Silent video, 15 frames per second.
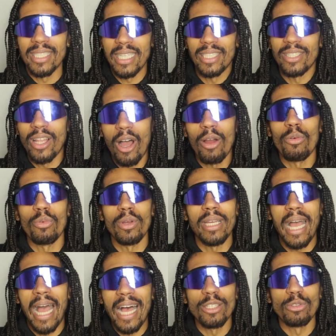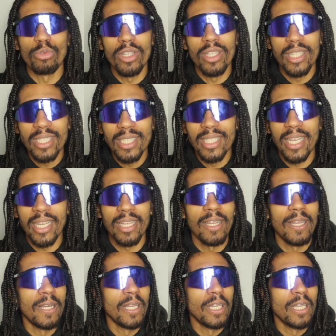It's not as realistic.